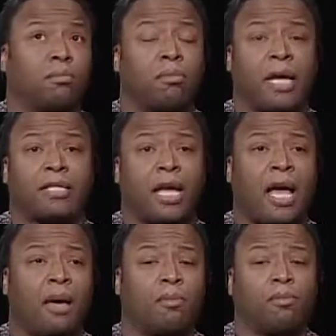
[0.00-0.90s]
by the
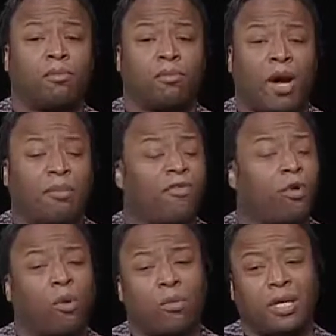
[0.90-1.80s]
time, right
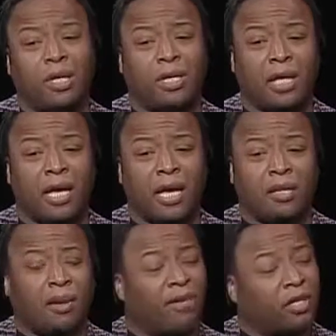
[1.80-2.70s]
before we
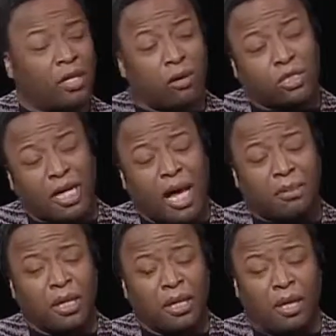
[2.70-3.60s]
ended up having to close shop,